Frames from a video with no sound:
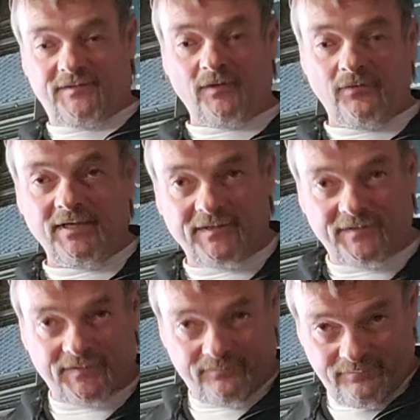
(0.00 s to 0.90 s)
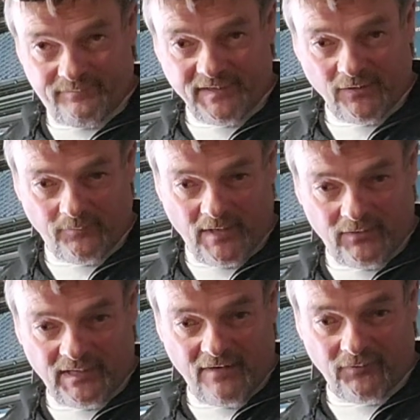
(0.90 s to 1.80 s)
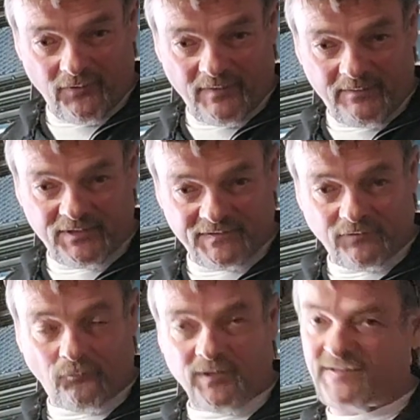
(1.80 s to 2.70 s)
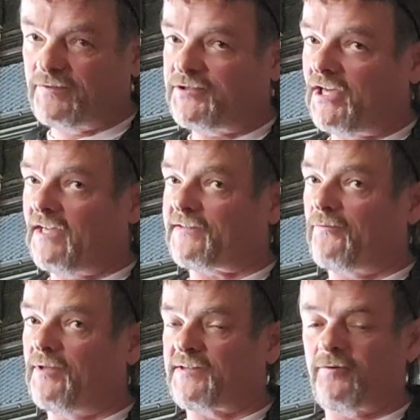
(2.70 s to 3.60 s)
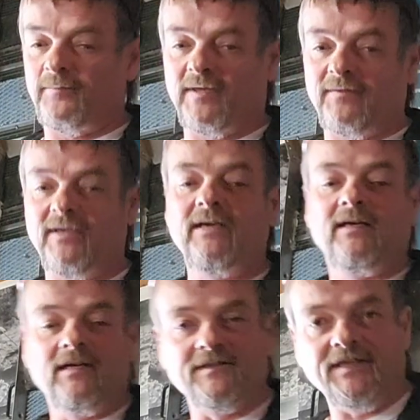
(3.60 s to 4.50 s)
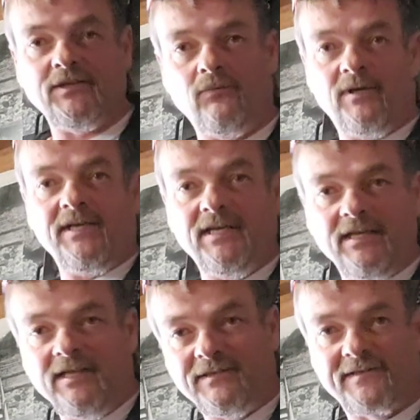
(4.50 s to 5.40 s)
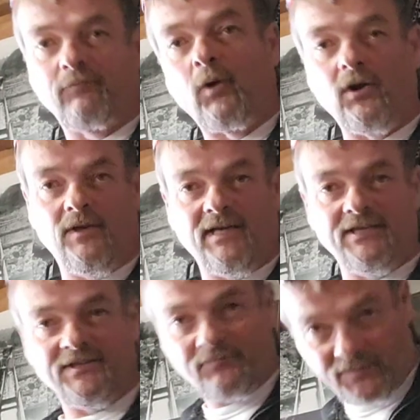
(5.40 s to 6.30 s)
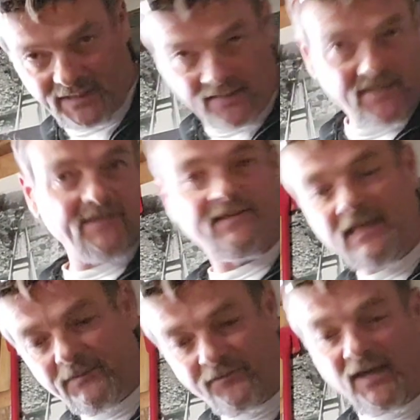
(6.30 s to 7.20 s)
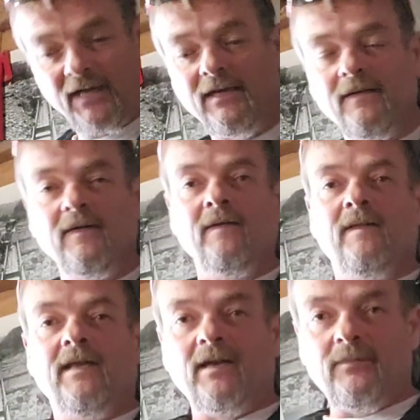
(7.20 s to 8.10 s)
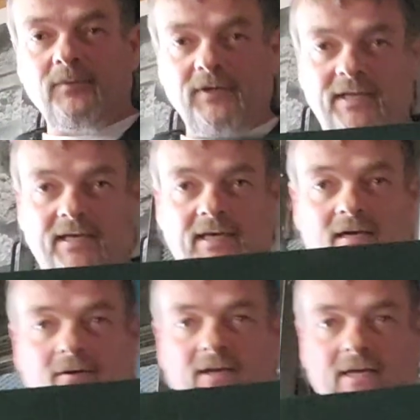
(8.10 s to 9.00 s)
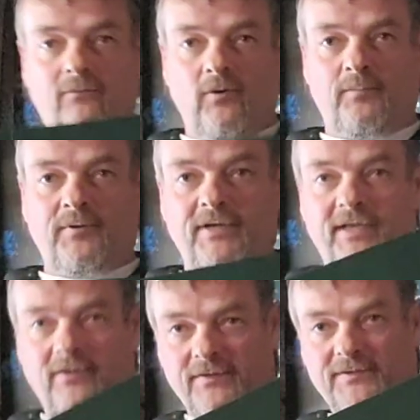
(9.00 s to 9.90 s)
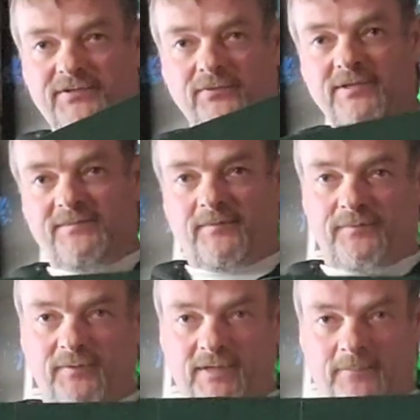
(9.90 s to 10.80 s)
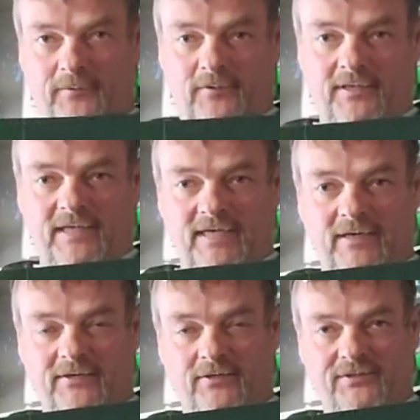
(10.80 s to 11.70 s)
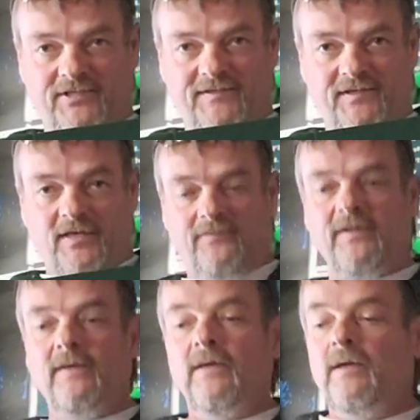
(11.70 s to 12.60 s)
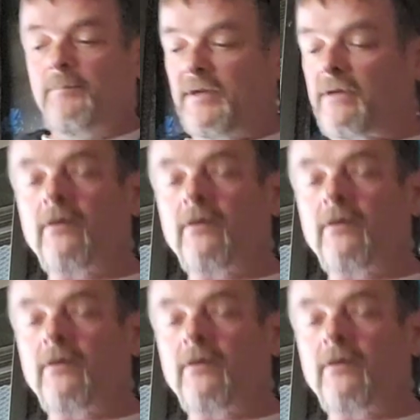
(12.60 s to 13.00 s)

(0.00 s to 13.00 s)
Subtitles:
so it's, you know, about level or maybe just a whisker above it, because I don't want to get anything swirling. I just want that same effect. And I'll put it in there, and I won't put it, you know, the 2 inch per foot. I'll put it in there, you know, just enough. But